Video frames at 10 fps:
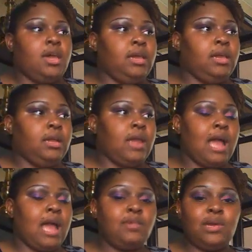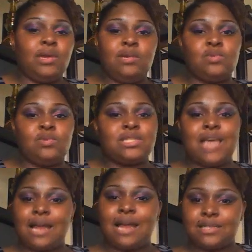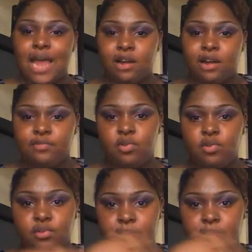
And I really was kind of tired of doing the